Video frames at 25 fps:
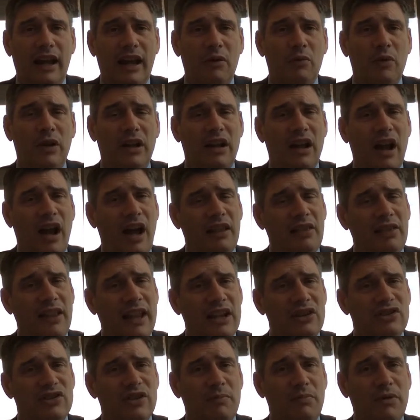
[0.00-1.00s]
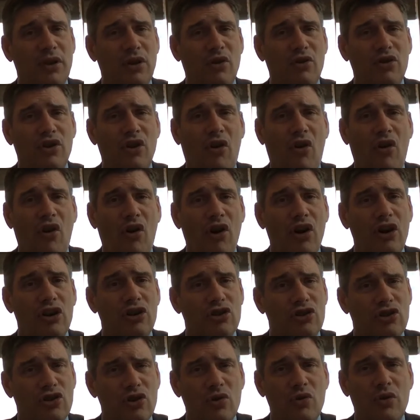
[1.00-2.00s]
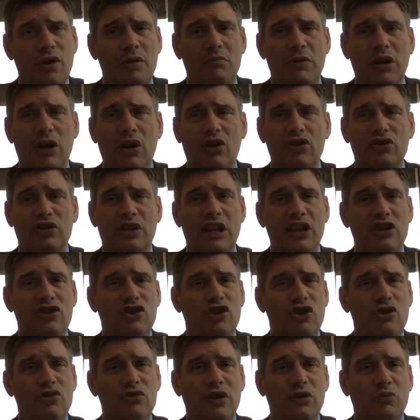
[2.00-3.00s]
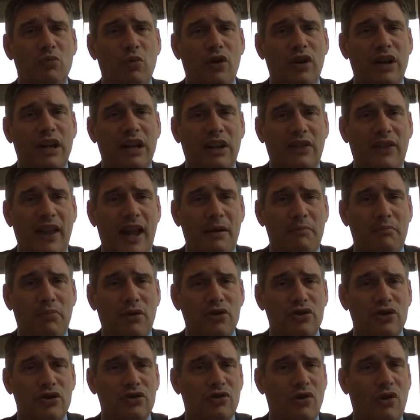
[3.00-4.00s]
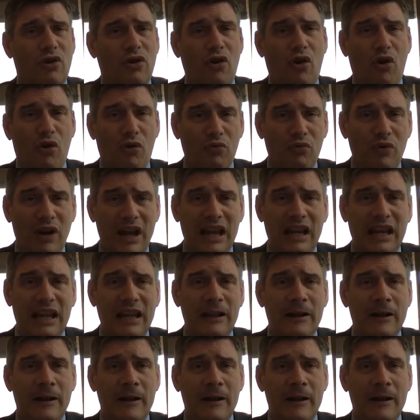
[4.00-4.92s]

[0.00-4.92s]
And when God lays something on your heart, do it, because he's usually working in that person's heart already.